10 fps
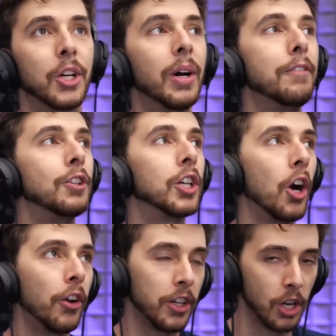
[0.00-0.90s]
you know, if you're
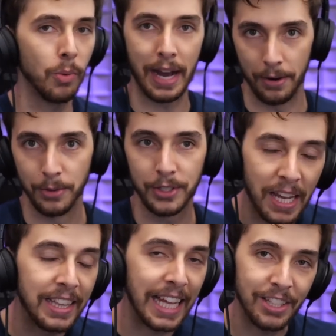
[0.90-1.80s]
gonna go out,
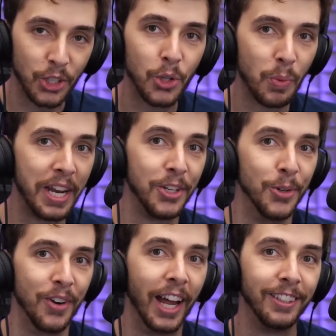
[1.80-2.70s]
it, that's a good way to do
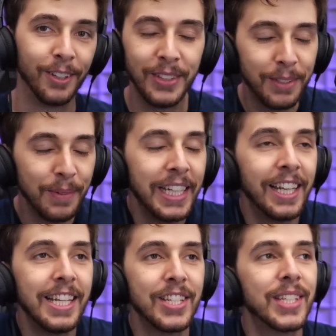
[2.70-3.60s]
it, right? Uh, you I mean
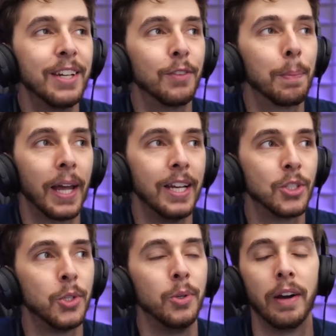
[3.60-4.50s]
at least give the
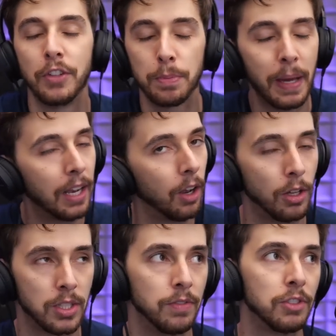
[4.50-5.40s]
players who have spent
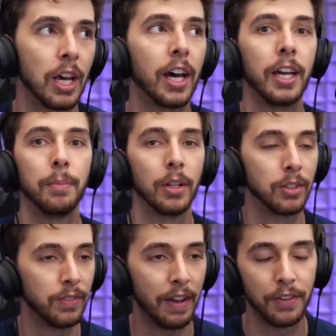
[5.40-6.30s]
lots of time,
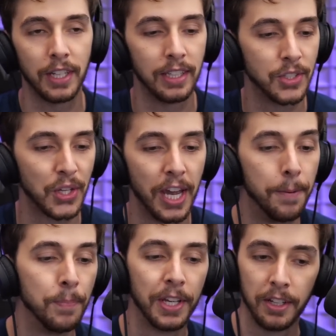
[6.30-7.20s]
lots of effort in this
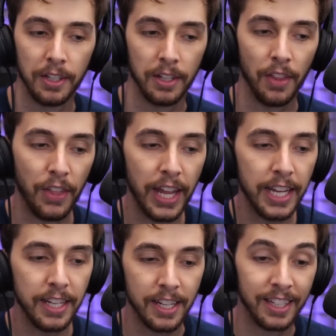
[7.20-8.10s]
game,
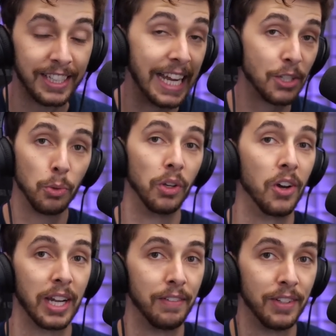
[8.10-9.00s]
they get to
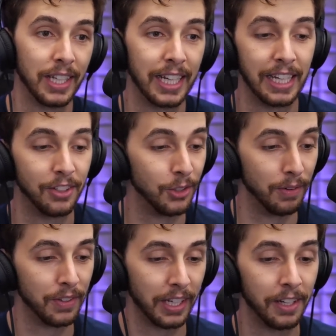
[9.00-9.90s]
unlock everything and get to do
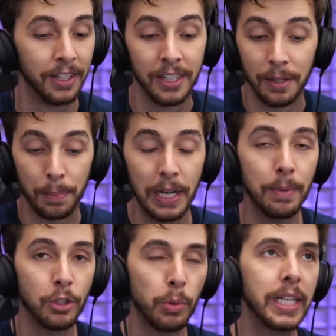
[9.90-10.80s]
everything. And pretty
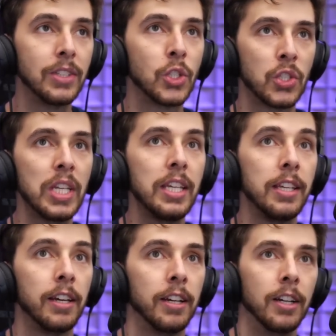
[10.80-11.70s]
much we can see